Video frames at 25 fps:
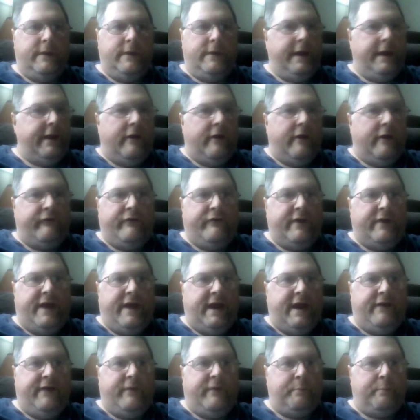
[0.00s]
He doesn't
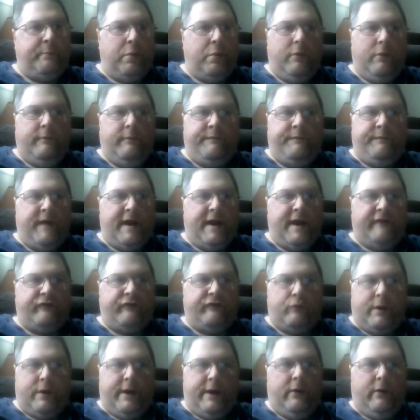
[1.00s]
need the proof that
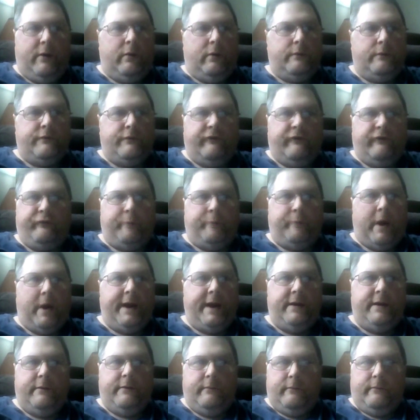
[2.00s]
it's real,
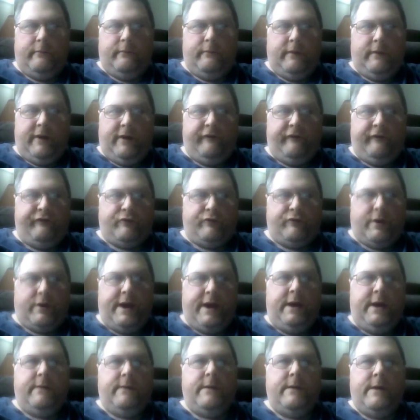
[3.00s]
despite
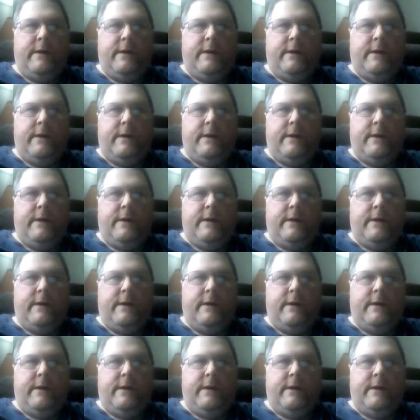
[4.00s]
history.